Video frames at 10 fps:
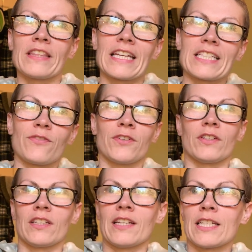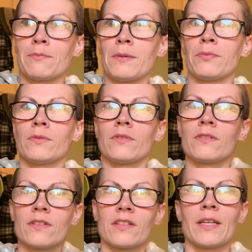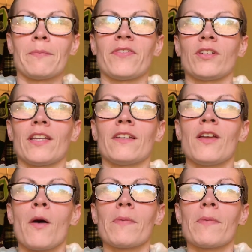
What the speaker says: That gets filled in as people get filled in.